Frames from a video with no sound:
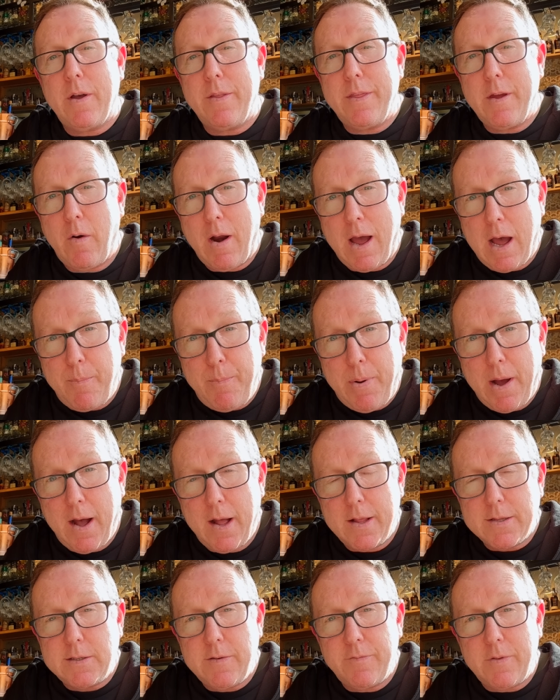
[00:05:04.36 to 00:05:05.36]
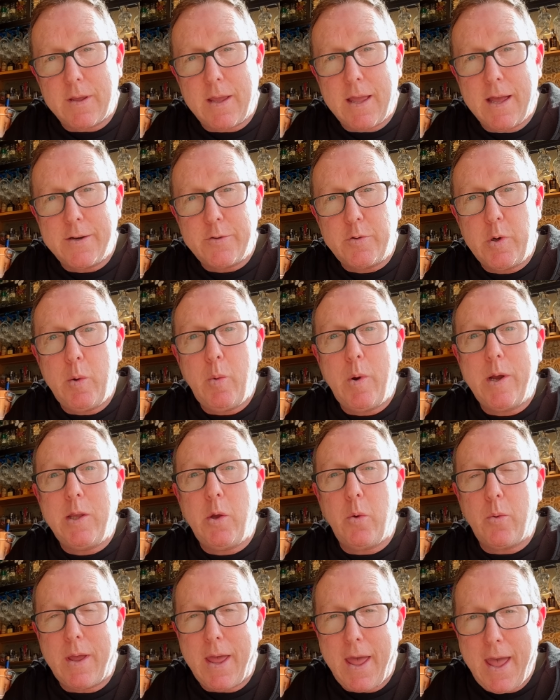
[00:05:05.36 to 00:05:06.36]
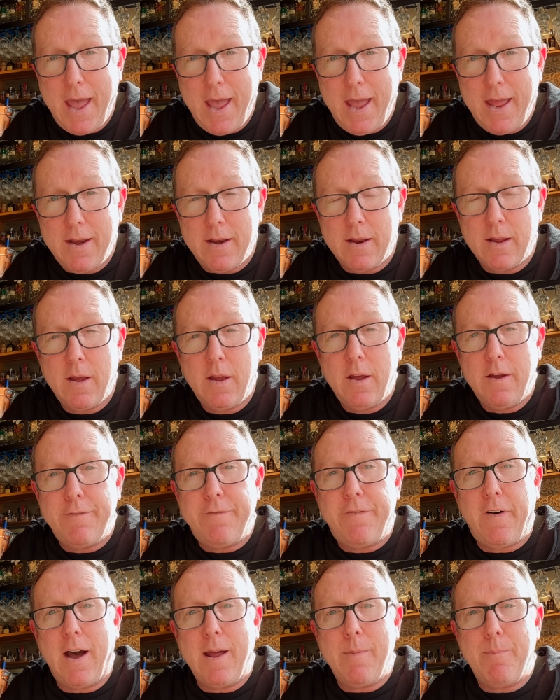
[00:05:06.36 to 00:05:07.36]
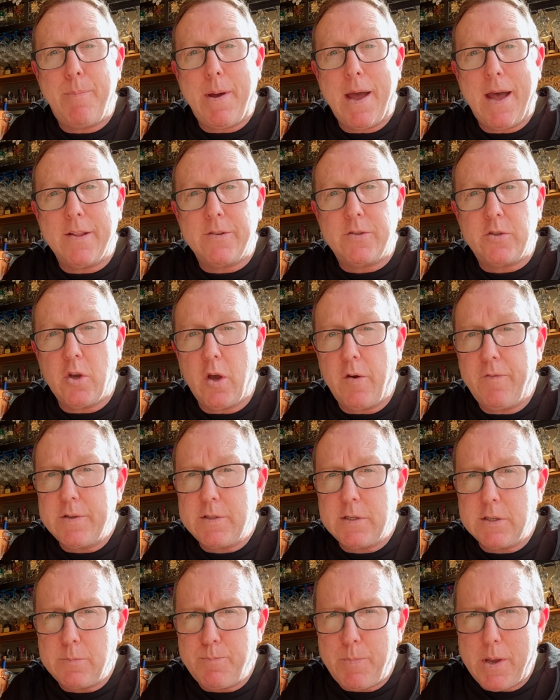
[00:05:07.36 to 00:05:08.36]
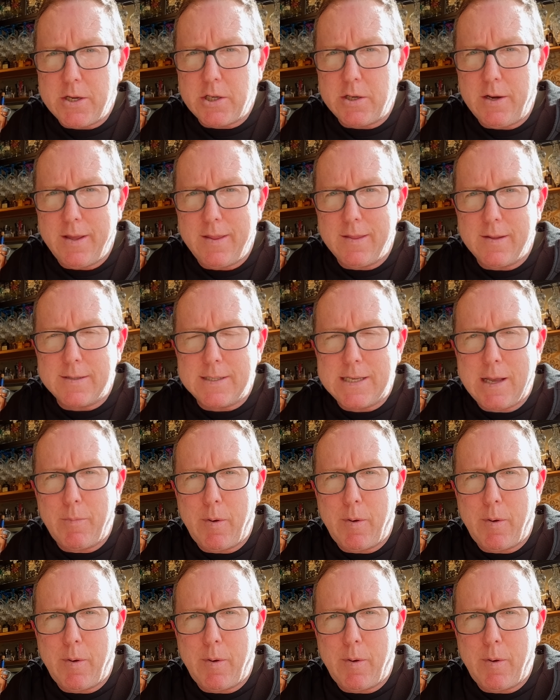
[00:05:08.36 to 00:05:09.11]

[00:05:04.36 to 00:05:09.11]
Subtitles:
there are parts of the country where you can find bad service, especially in the summer